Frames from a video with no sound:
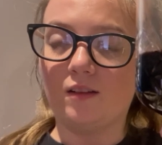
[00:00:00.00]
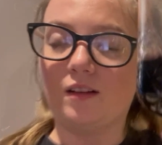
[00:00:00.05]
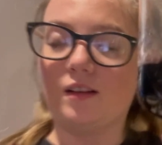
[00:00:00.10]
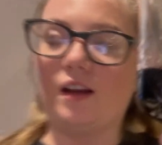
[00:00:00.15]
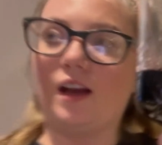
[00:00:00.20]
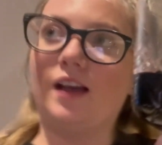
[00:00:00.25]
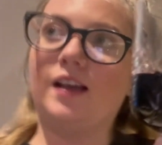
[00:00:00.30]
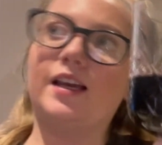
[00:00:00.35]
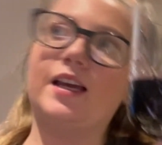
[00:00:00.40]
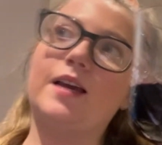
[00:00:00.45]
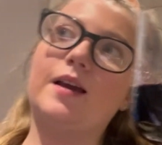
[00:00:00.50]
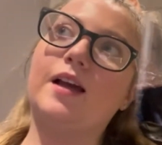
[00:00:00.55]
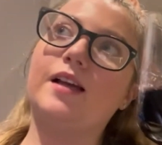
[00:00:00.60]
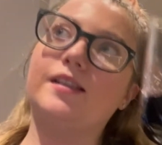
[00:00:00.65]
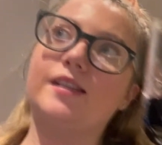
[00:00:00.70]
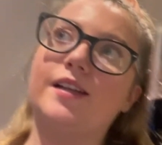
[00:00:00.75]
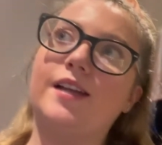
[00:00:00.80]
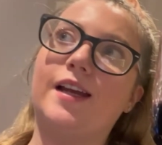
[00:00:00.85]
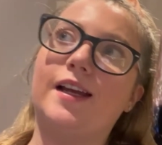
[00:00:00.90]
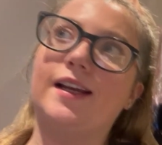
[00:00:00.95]
I
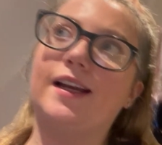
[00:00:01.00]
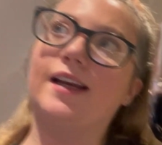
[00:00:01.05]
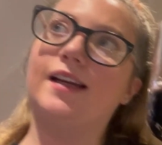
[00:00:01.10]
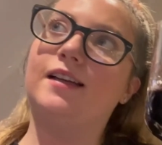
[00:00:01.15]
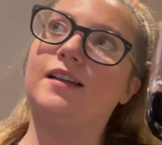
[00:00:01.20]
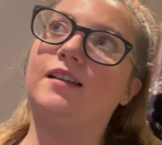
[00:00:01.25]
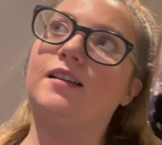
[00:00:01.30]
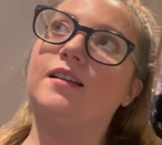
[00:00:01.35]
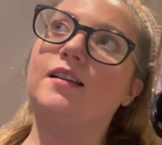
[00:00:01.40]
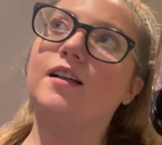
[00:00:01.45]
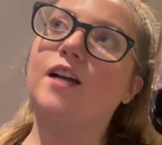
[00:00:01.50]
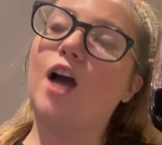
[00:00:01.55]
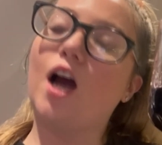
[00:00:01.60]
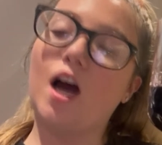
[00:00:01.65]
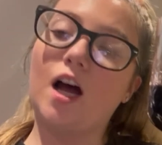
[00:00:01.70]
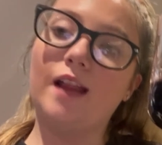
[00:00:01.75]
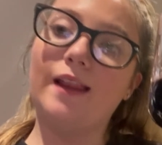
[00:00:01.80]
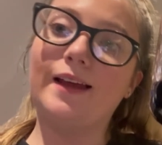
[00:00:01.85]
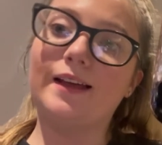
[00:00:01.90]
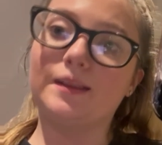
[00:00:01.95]
said it again,
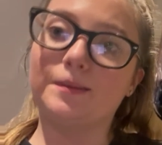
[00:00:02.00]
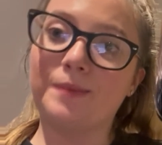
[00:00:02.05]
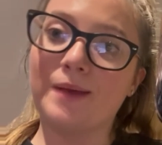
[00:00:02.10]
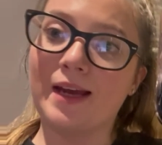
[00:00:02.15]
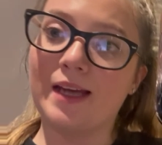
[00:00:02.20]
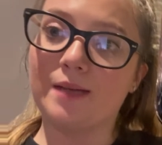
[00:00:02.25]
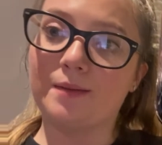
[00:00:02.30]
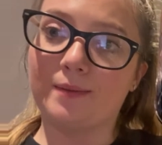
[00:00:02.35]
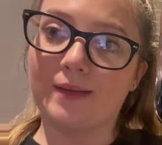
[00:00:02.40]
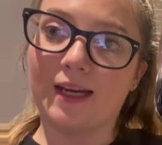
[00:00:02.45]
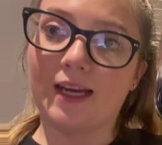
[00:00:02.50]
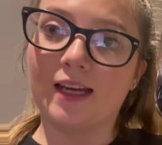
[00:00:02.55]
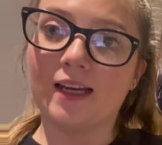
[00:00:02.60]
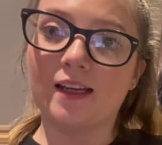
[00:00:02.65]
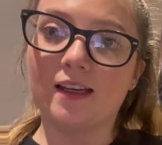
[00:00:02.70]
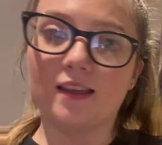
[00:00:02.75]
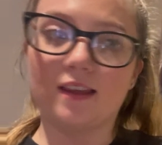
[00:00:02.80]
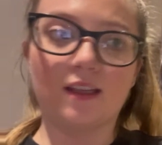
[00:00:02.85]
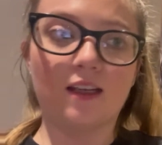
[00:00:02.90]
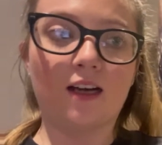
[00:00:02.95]
Carl has made
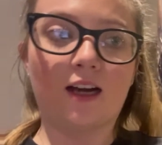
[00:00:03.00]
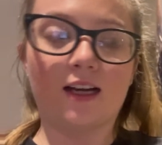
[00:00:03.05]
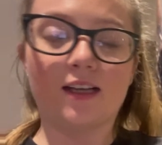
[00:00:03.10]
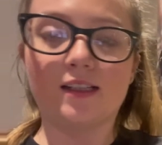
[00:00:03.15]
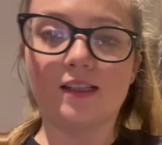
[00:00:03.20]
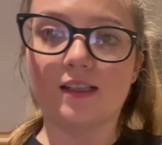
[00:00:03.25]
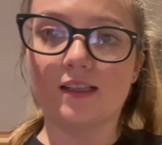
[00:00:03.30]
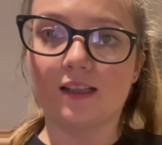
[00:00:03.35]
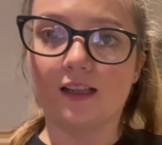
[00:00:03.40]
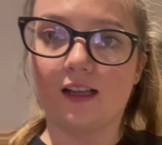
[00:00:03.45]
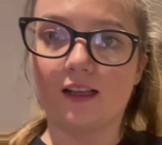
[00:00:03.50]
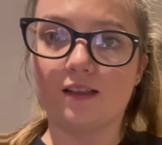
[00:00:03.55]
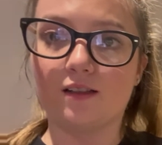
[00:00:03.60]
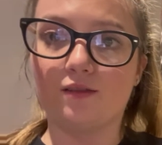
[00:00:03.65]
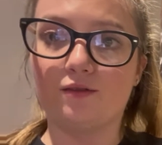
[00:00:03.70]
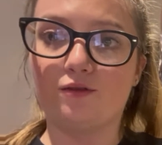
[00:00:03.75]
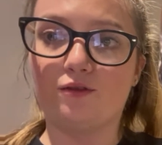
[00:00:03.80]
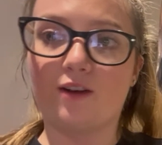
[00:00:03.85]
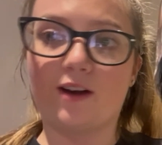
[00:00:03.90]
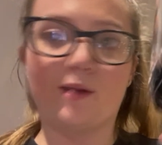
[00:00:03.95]
me the nicest glass
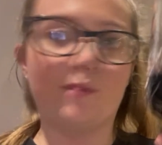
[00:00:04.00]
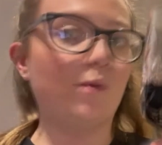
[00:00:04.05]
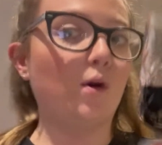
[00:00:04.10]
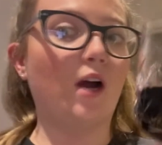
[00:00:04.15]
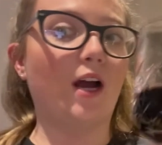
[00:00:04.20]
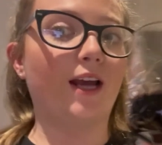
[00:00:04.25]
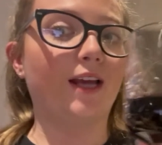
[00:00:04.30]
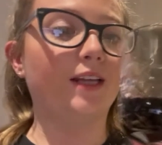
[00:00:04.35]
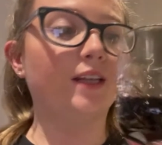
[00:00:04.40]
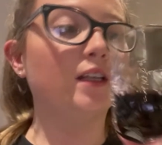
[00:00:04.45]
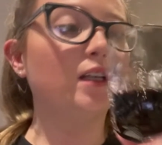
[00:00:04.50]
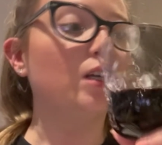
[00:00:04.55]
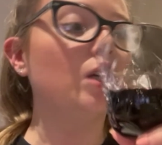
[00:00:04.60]
of red wine.